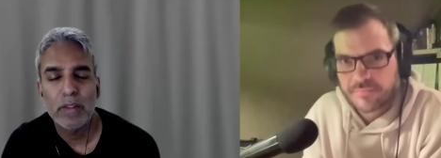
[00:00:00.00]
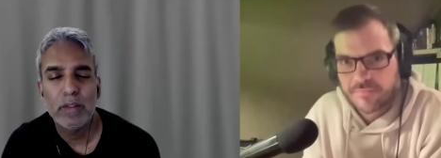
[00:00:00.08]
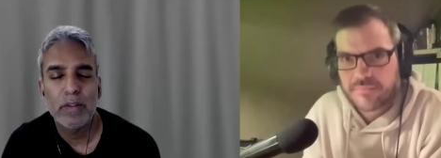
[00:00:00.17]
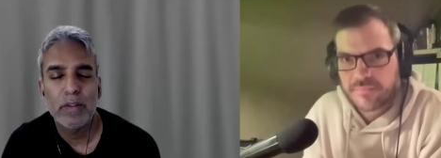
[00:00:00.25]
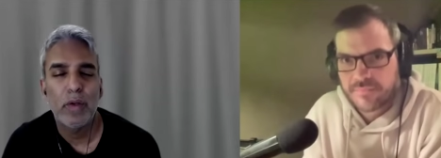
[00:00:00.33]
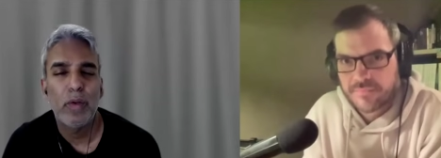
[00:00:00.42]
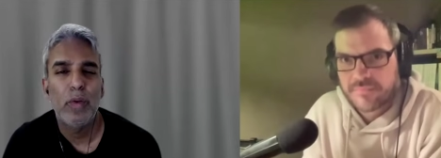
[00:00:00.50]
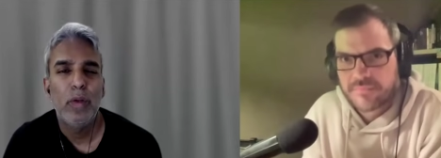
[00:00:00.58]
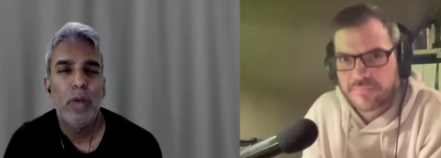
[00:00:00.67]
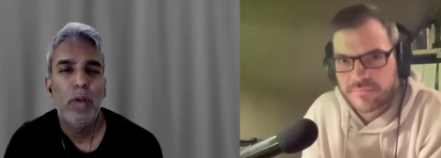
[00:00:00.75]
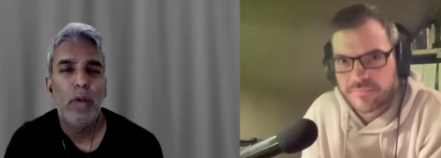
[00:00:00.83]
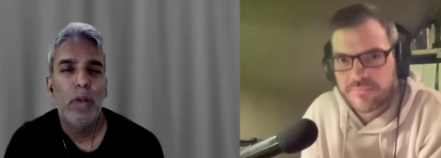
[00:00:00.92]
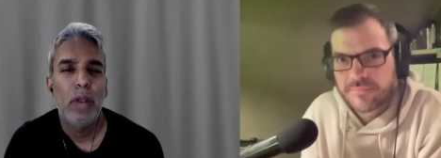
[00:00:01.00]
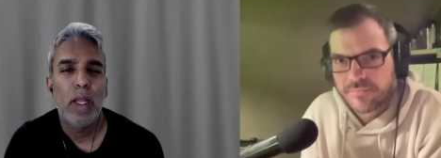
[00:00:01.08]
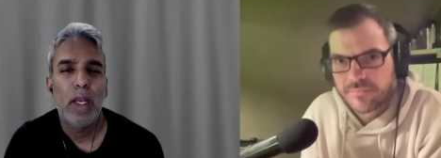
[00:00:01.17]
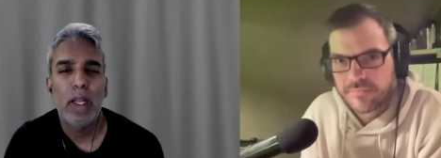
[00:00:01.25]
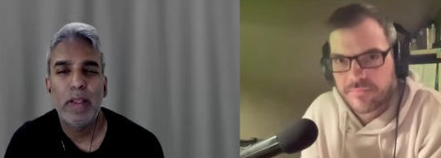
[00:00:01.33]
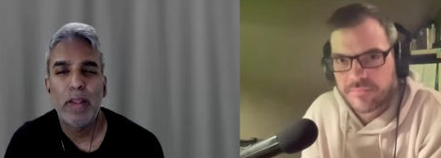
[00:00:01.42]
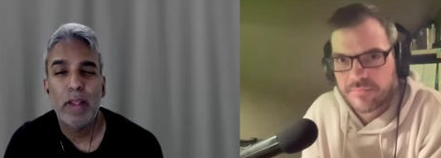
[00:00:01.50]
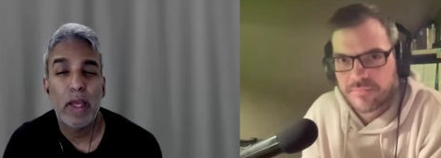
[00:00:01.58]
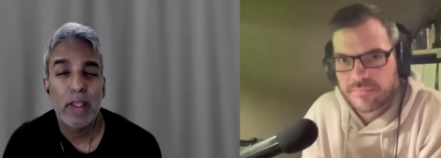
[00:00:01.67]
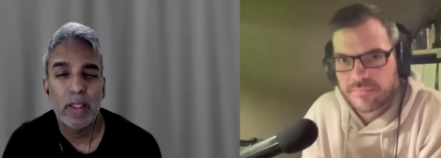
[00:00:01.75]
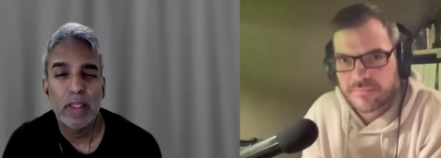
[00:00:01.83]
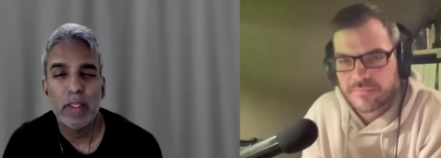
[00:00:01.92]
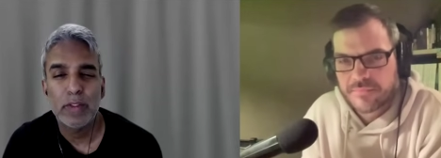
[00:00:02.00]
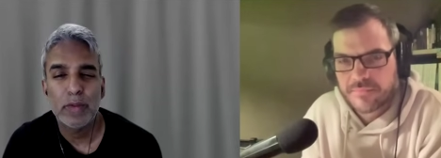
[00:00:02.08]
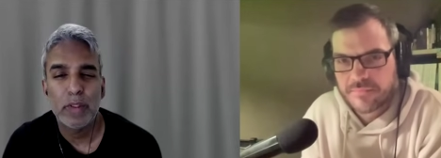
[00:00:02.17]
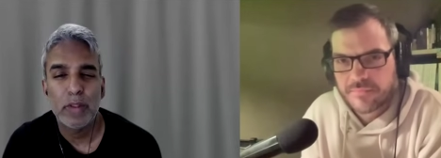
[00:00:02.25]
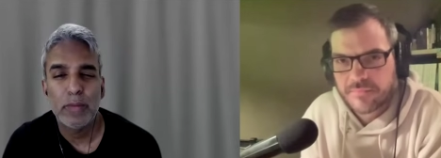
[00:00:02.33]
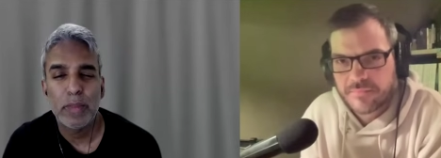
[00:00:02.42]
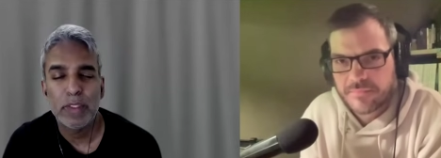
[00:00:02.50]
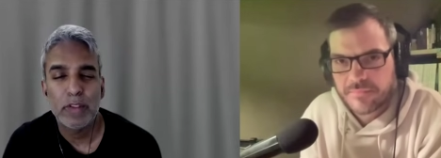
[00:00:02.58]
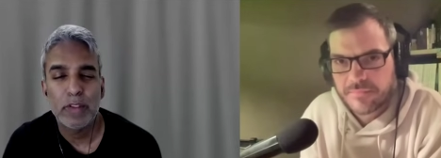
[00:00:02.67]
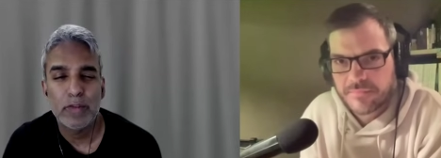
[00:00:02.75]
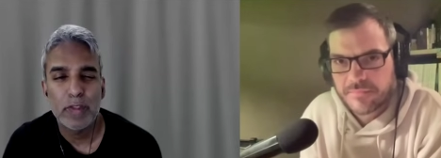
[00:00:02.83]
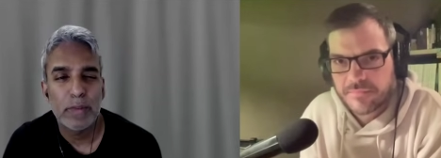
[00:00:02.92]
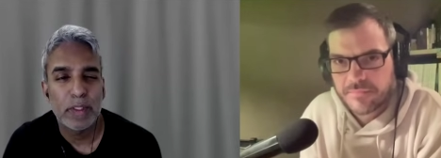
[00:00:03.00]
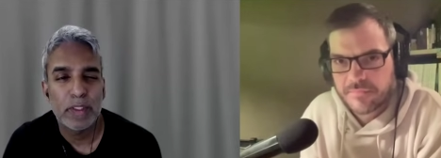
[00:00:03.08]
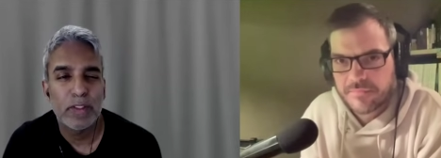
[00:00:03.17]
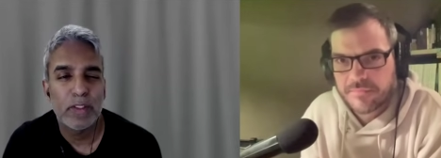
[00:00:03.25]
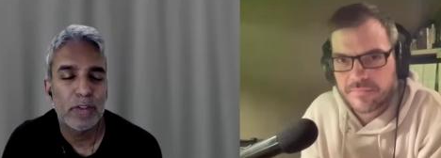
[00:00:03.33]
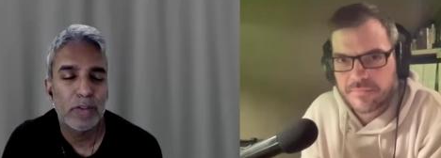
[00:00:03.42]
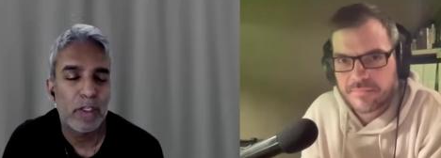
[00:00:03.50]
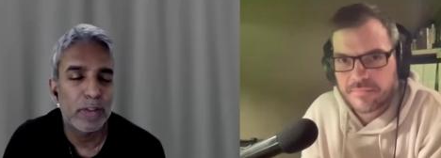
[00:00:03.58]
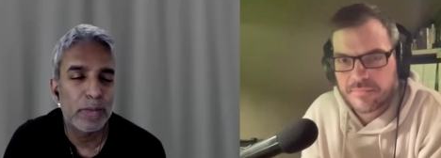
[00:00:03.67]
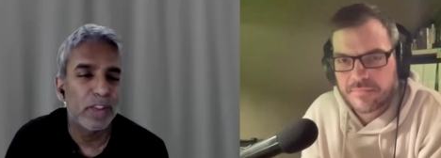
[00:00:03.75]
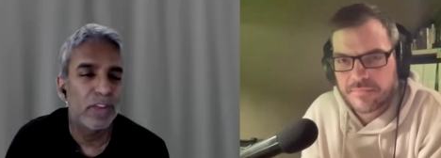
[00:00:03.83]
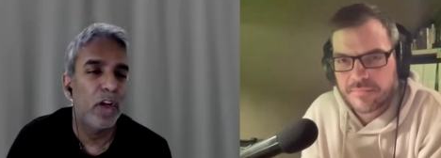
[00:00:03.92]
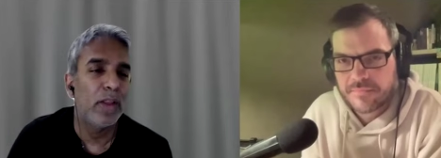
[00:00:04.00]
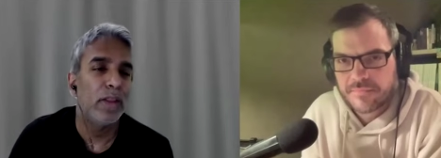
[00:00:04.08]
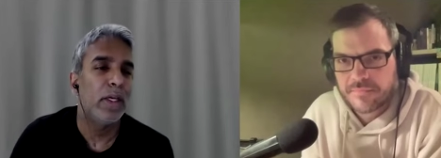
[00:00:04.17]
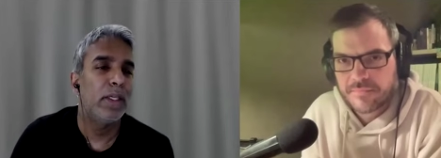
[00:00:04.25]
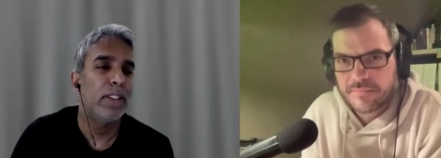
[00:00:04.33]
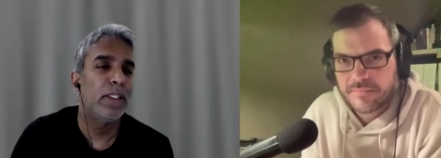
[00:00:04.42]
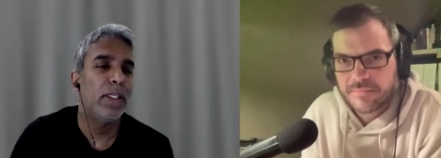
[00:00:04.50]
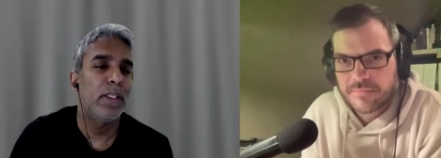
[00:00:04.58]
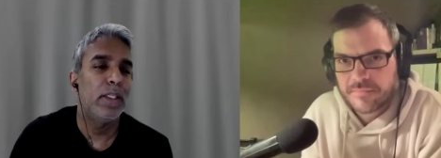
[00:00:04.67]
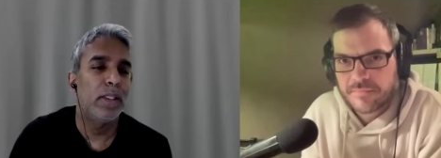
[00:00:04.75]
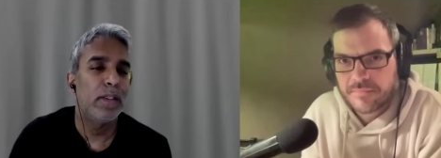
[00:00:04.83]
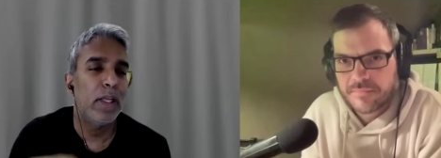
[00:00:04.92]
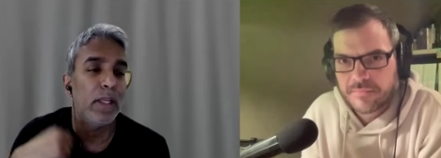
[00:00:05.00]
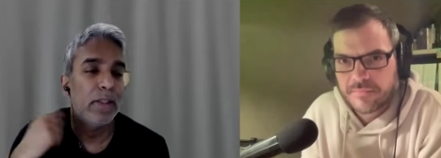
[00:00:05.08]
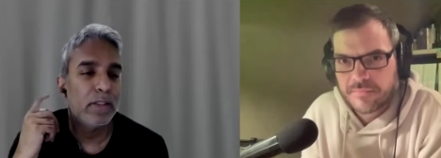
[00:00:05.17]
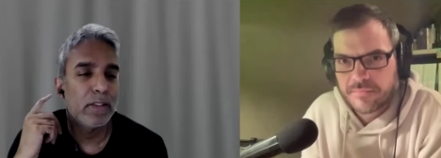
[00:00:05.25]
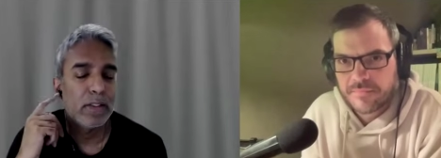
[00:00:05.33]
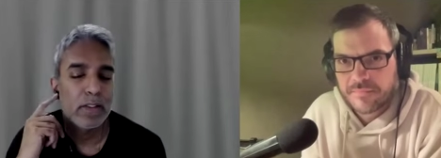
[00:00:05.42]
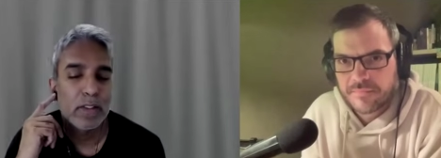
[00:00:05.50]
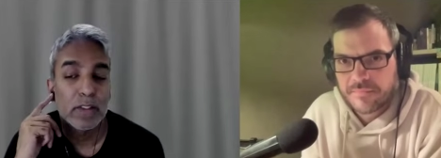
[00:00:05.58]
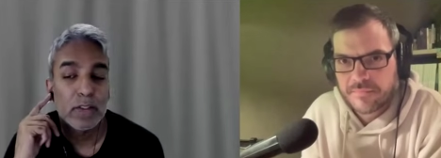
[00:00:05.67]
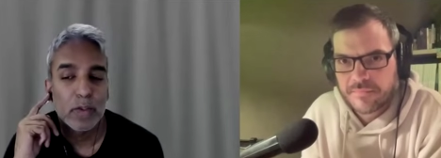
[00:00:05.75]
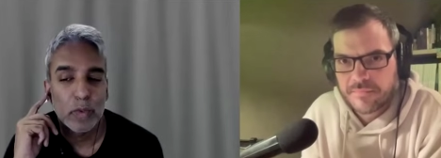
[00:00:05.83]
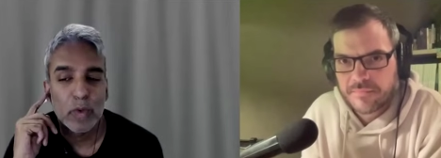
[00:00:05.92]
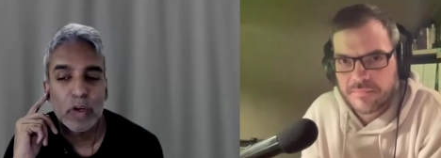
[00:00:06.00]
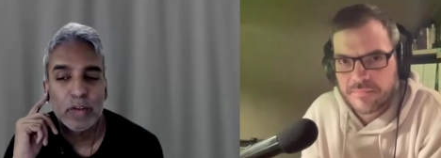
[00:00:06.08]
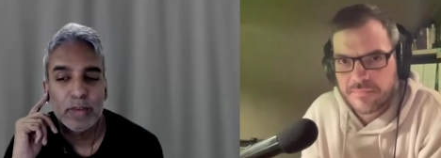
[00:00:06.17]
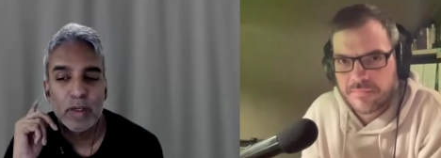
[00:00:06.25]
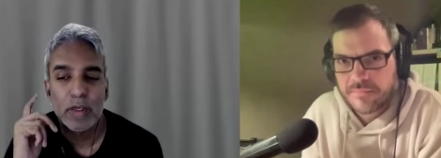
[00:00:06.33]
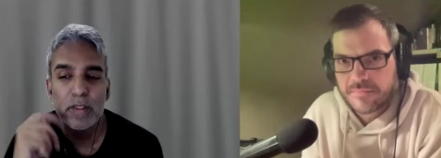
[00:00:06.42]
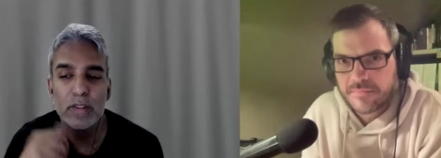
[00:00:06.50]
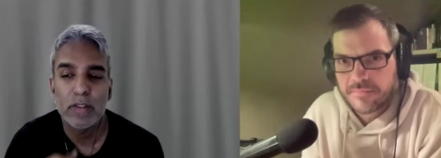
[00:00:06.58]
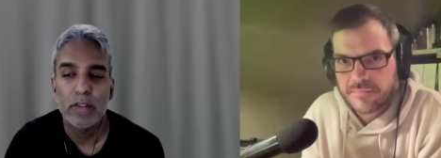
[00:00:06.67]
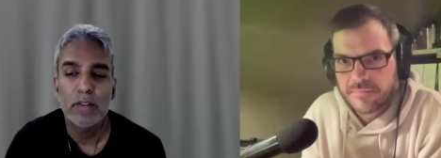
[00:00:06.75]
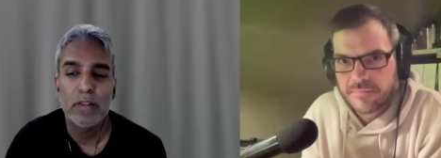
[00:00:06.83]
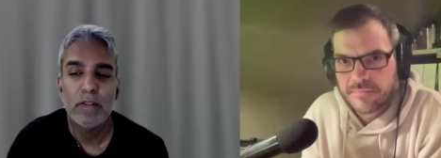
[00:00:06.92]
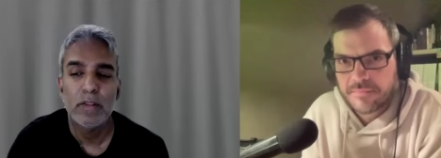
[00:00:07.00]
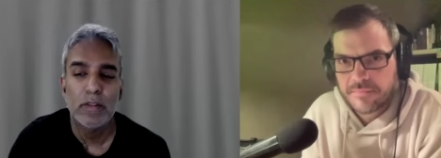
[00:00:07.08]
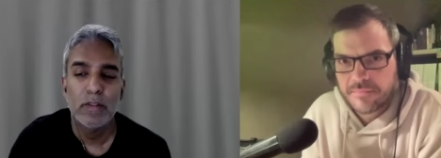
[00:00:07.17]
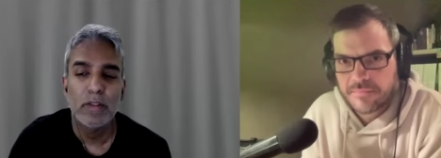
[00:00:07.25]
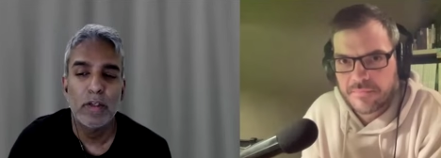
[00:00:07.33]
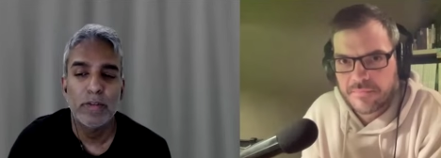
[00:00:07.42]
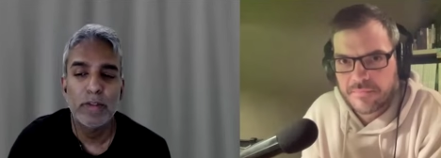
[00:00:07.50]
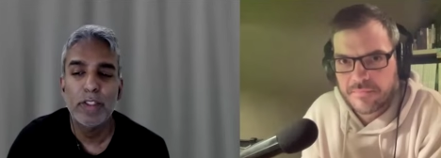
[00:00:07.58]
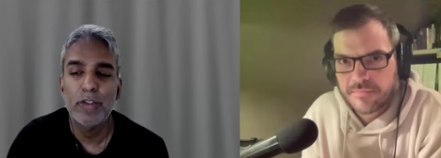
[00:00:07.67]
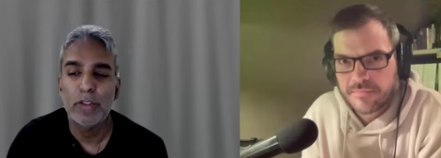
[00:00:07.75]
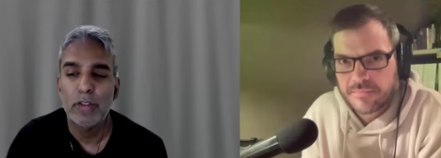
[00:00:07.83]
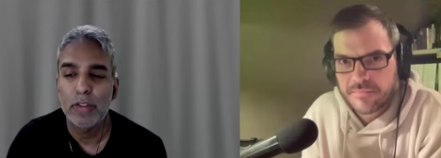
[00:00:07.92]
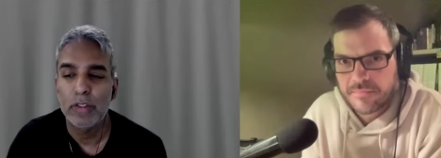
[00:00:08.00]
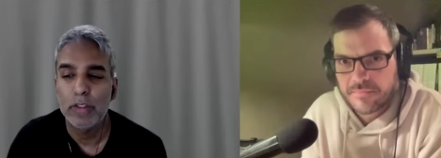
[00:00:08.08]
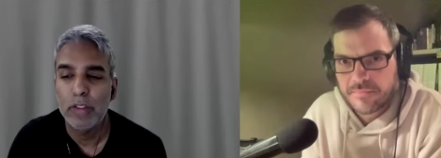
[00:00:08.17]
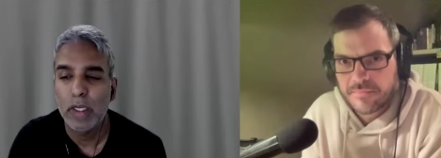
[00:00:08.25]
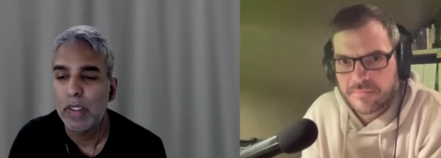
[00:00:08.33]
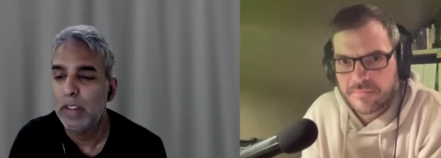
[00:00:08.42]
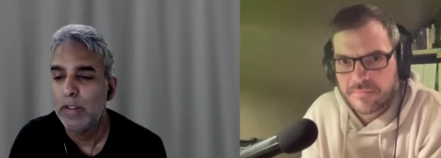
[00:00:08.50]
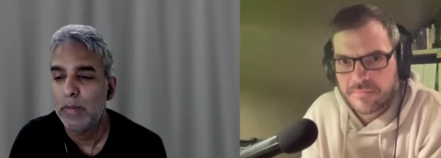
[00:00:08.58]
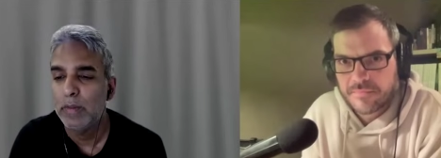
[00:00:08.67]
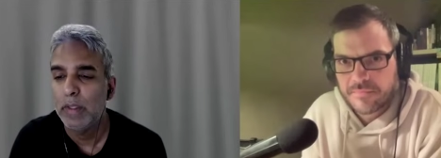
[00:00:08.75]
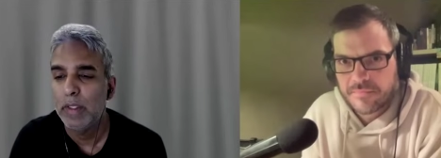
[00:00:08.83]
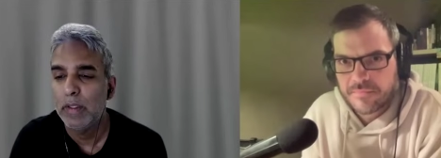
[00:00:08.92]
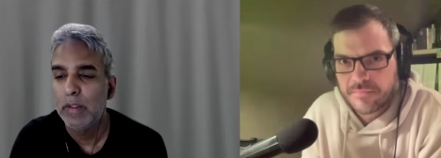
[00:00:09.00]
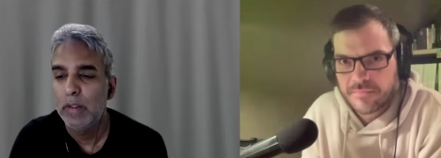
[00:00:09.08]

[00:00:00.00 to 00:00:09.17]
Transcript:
Speaker 1: So, and I th- I think Israel must have they must the Israelis must have got the idea that hey this is this could work for us this starvation could get us what